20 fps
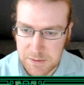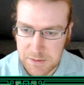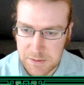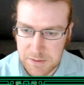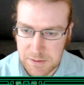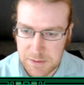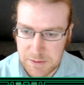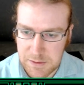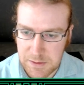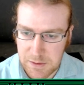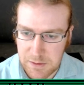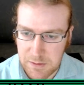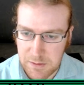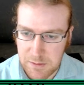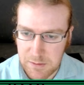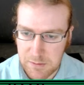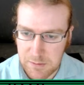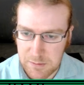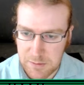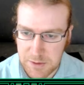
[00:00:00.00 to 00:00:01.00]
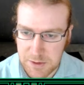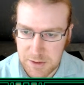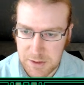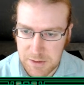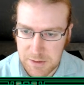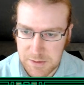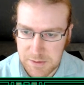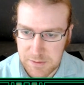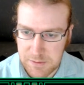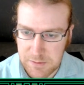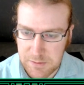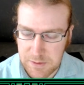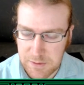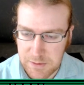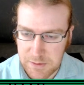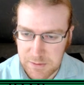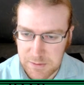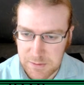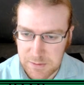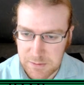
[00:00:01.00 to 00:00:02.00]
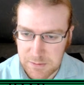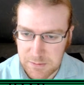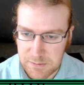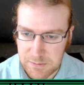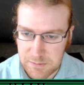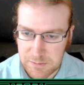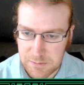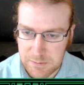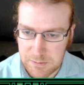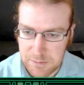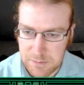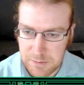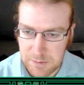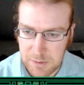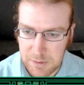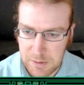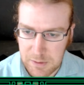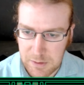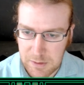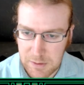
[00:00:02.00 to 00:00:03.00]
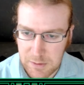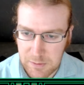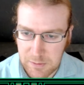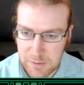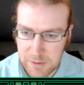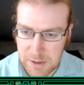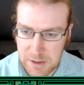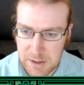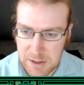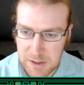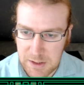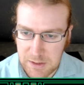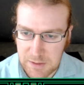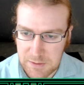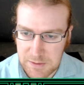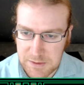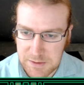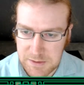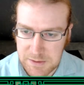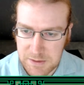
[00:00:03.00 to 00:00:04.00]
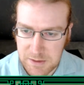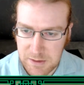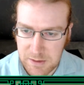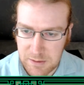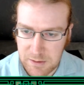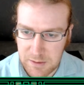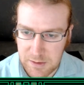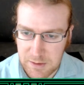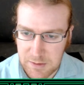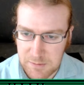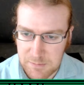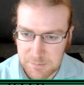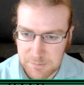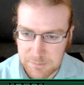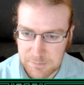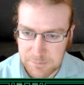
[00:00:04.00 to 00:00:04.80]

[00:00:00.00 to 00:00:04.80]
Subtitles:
because it's a ko, or should I just do this? Well, then he can get this Atari.